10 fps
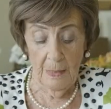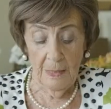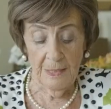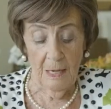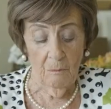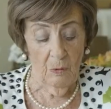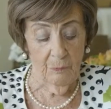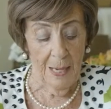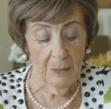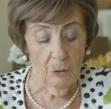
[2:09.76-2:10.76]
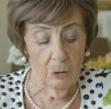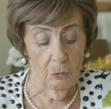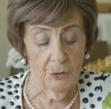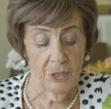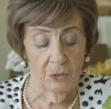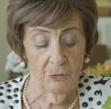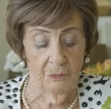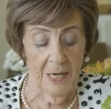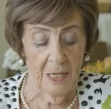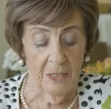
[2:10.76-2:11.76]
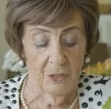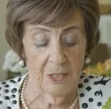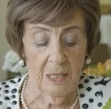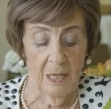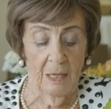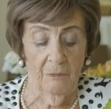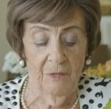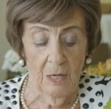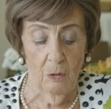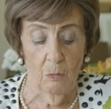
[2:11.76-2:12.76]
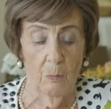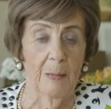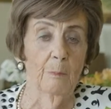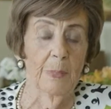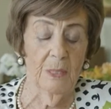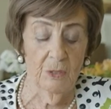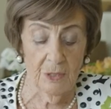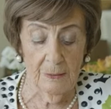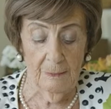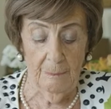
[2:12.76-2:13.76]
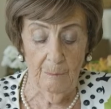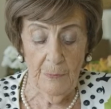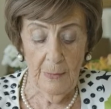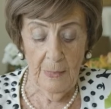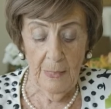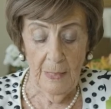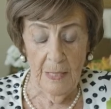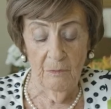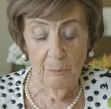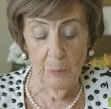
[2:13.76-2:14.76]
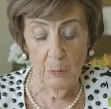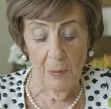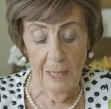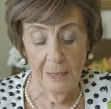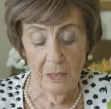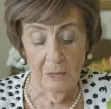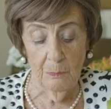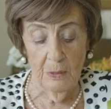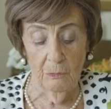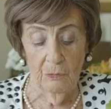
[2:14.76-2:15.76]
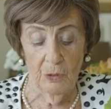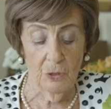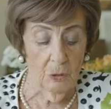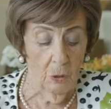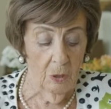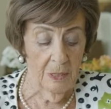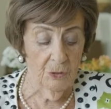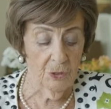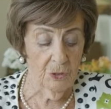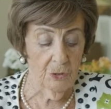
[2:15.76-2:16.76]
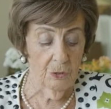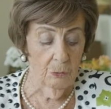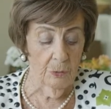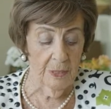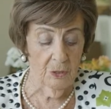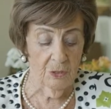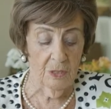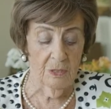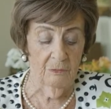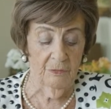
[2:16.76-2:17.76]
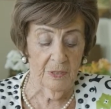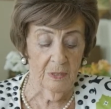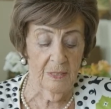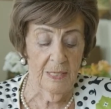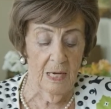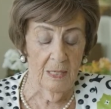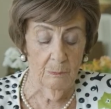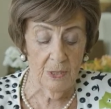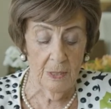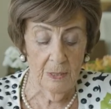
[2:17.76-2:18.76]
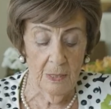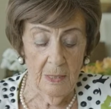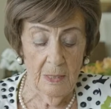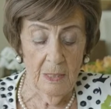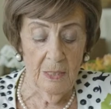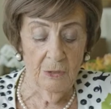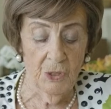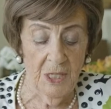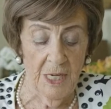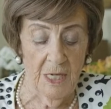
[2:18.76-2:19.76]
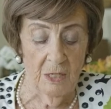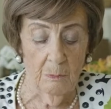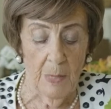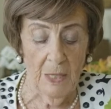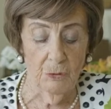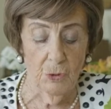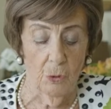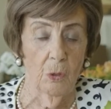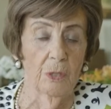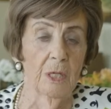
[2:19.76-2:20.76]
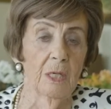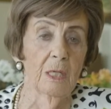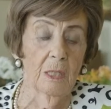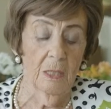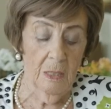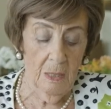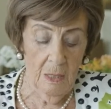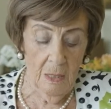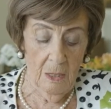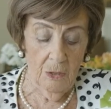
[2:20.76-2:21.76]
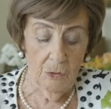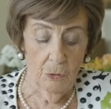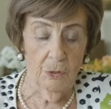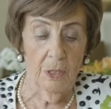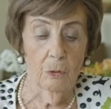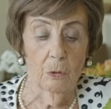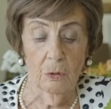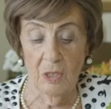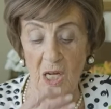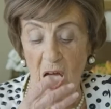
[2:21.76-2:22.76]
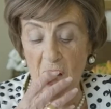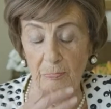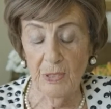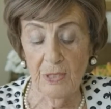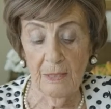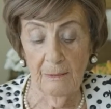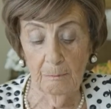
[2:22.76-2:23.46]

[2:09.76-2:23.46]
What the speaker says: Some of my closest friends are fellow members and have provided me with solace during the difficult times and shared my joy during good times.